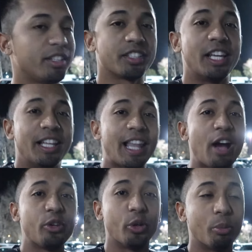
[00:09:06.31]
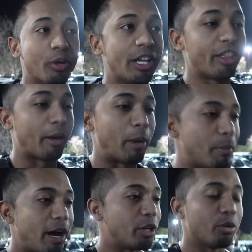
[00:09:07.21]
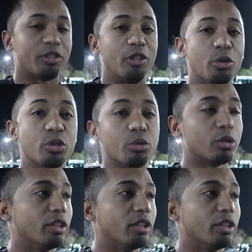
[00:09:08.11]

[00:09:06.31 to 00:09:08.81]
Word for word: doesn't allow you to breathe. My body wasn't used to